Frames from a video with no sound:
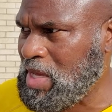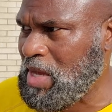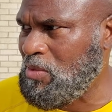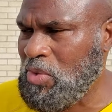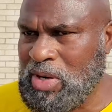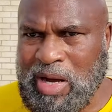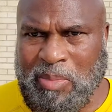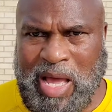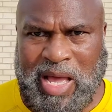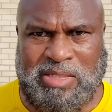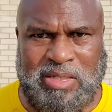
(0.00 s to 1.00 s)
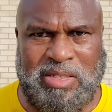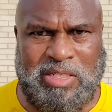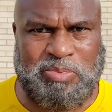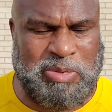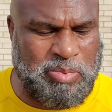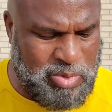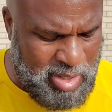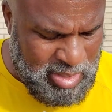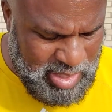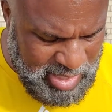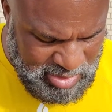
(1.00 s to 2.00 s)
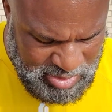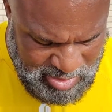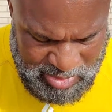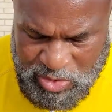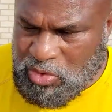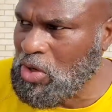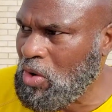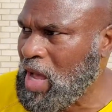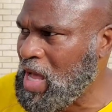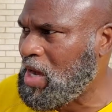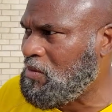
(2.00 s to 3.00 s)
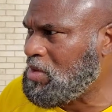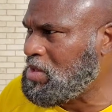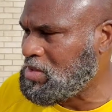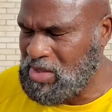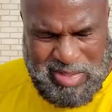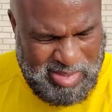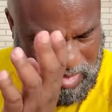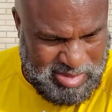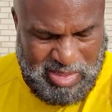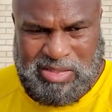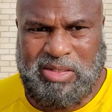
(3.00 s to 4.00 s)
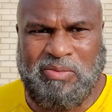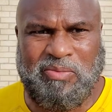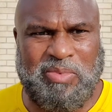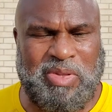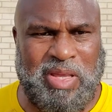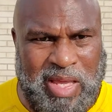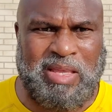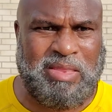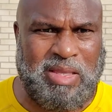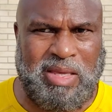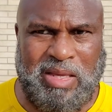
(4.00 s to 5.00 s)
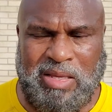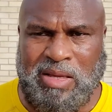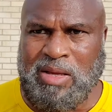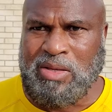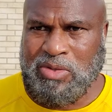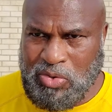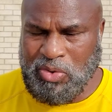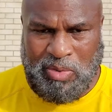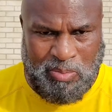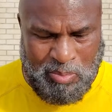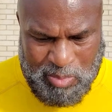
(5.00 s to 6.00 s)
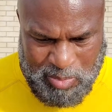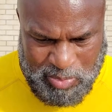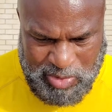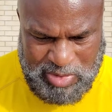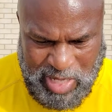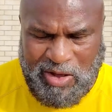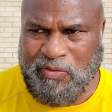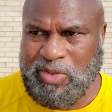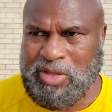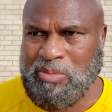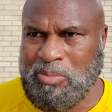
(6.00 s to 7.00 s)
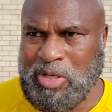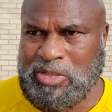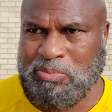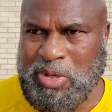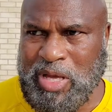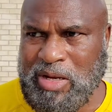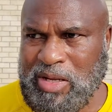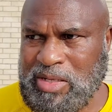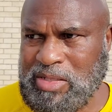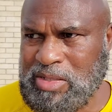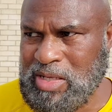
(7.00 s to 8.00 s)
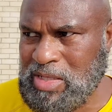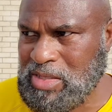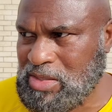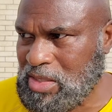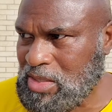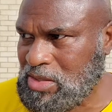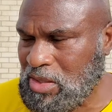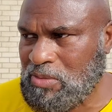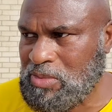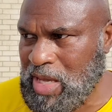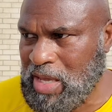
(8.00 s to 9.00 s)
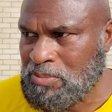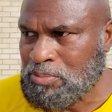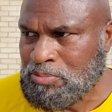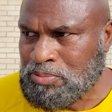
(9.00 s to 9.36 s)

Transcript: that when I'm asking these people that you don't have in in the sense of anything, you are you definitely much better in the, in the sense of that